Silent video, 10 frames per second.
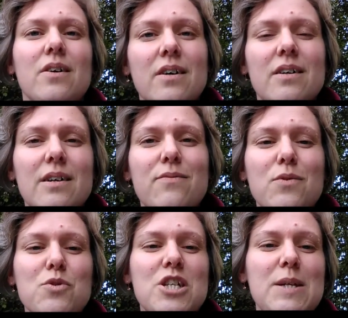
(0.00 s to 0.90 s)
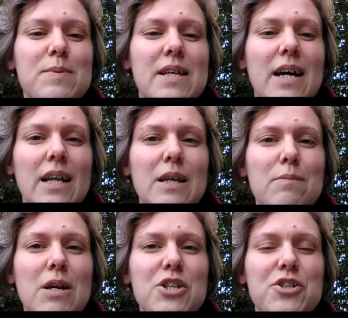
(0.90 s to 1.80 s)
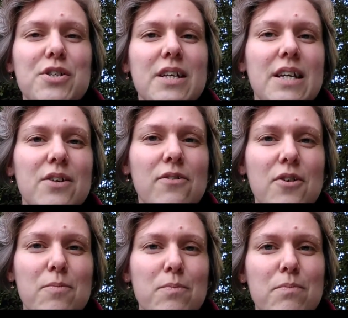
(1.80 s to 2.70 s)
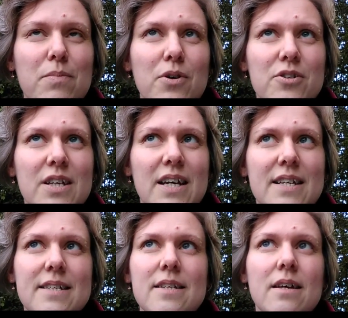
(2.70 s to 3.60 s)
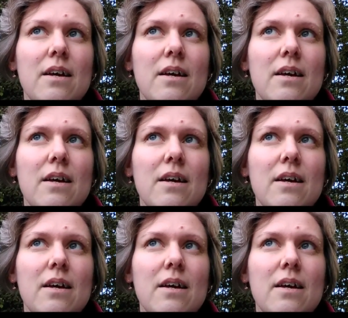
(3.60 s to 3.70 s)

Hanna from Sheep's Alley mentioned in her podcast,